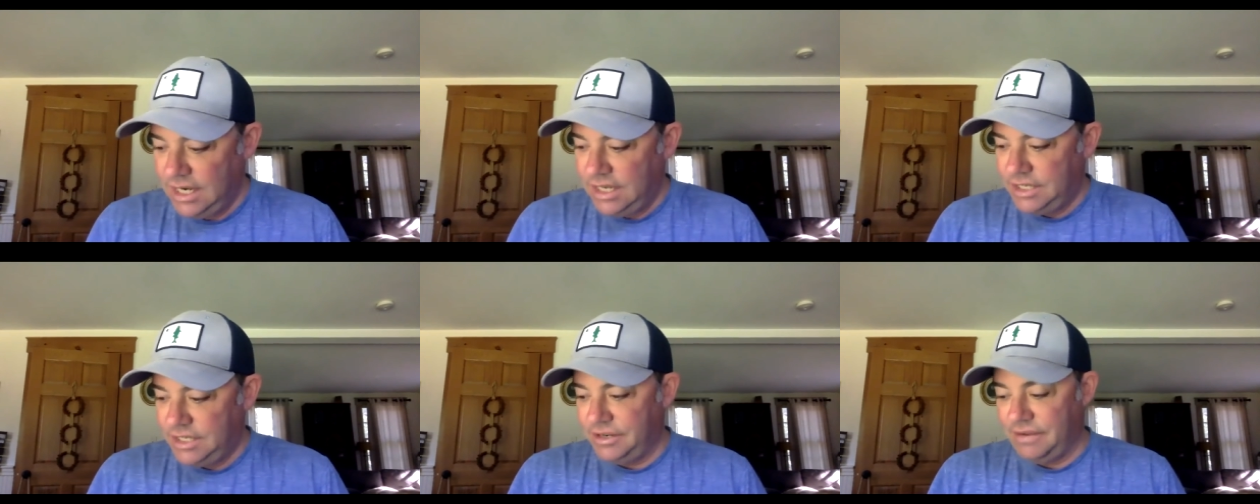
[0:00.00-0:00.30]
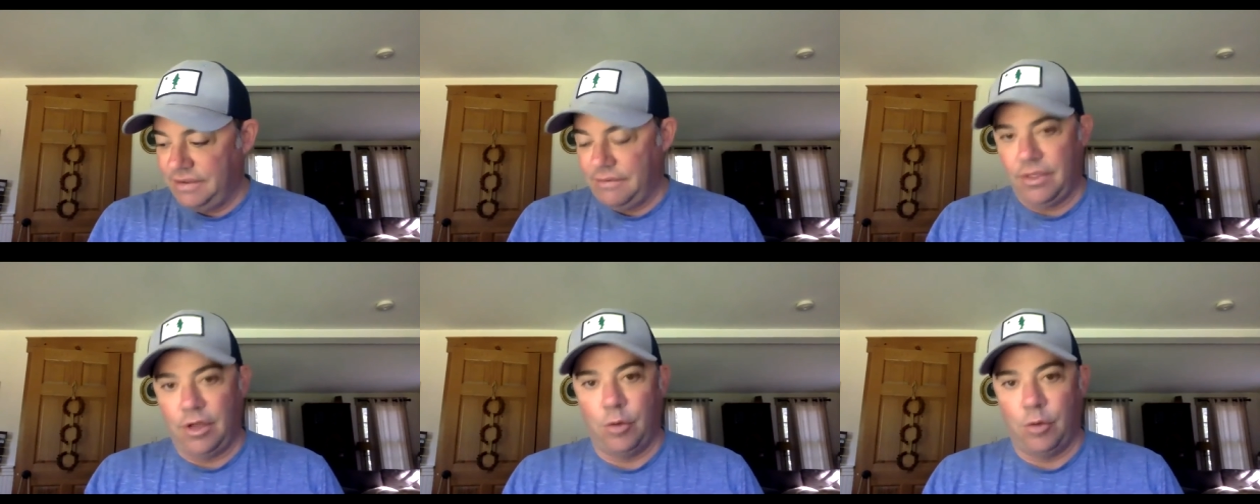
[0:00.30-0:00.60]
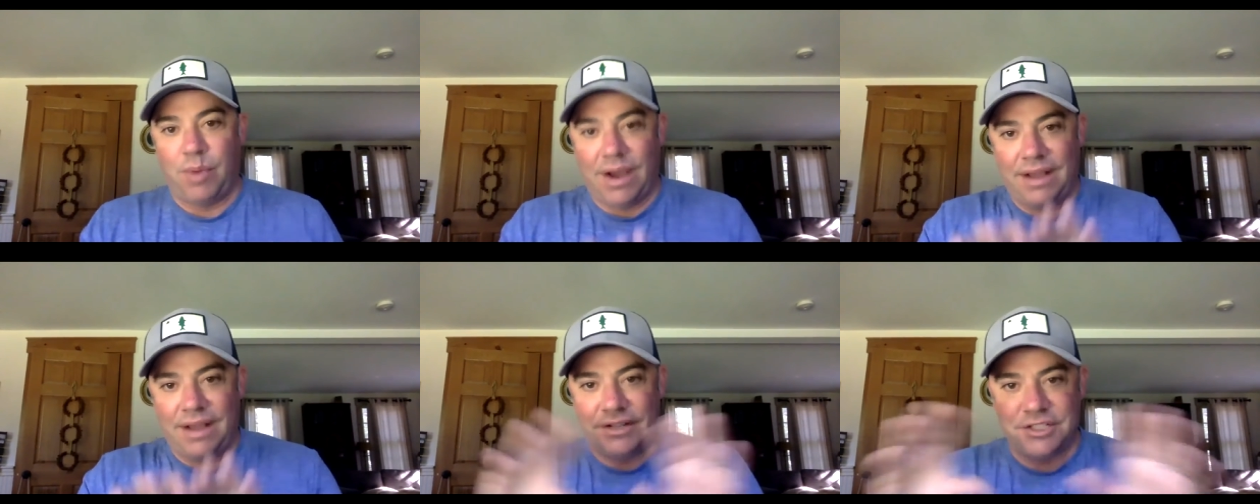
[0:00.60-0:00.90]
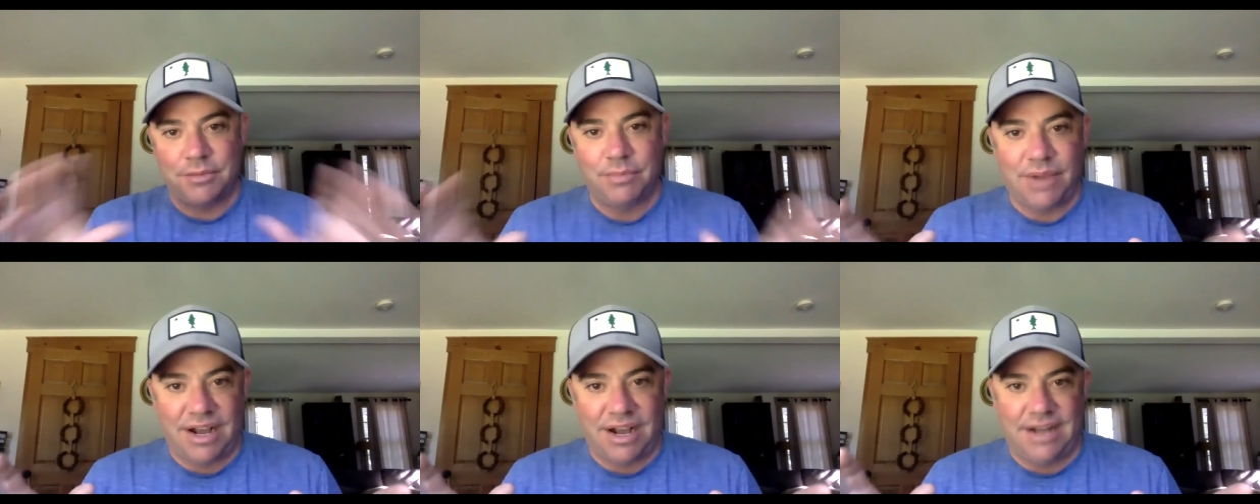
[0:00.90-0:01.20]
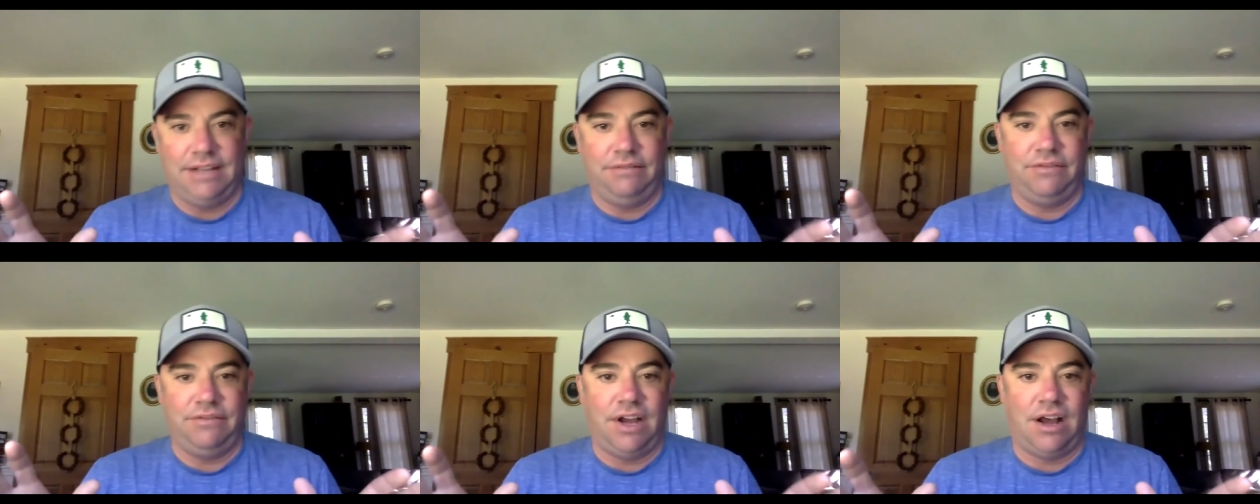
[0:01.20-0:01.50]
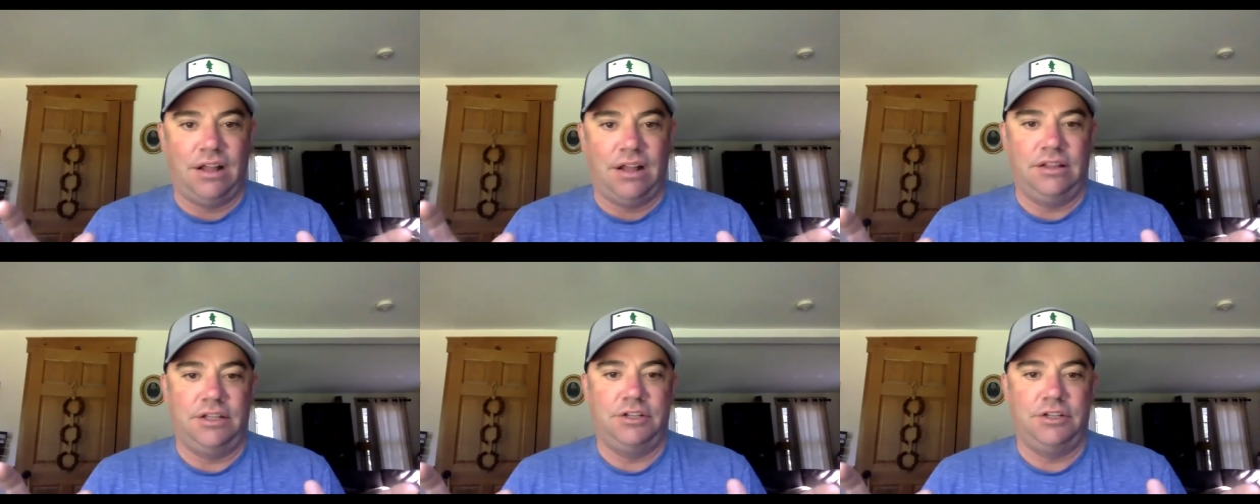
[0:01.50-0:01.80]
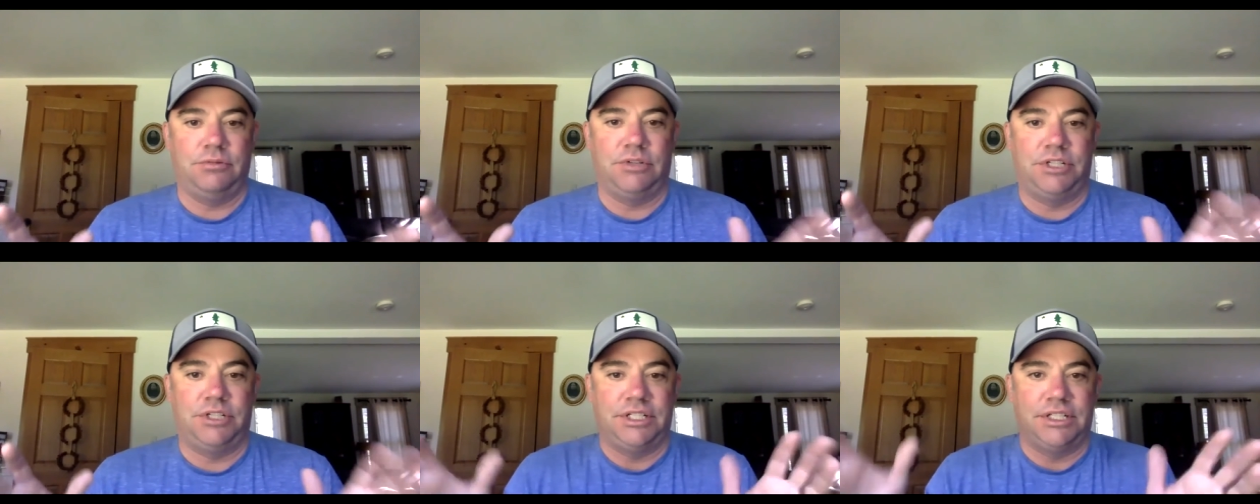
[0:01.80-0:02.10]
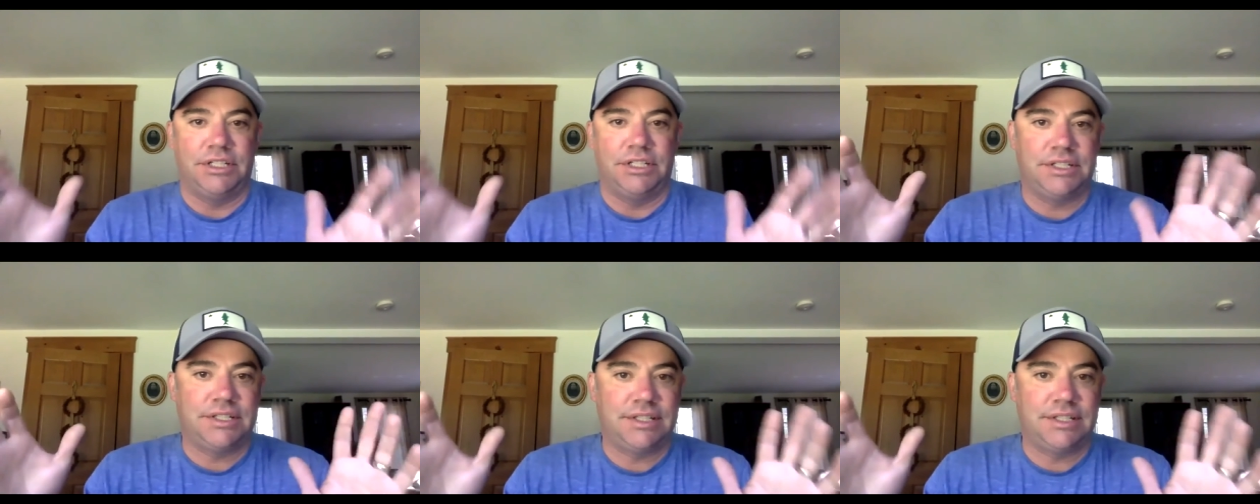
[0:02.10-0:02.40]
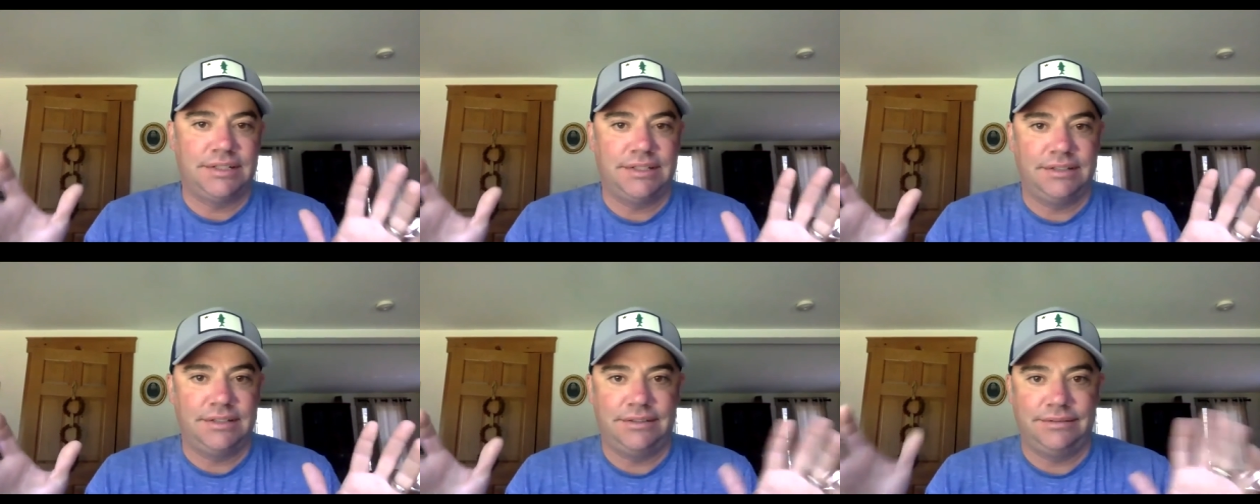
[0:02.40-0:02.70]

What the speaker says: There's a body of knowledge, which is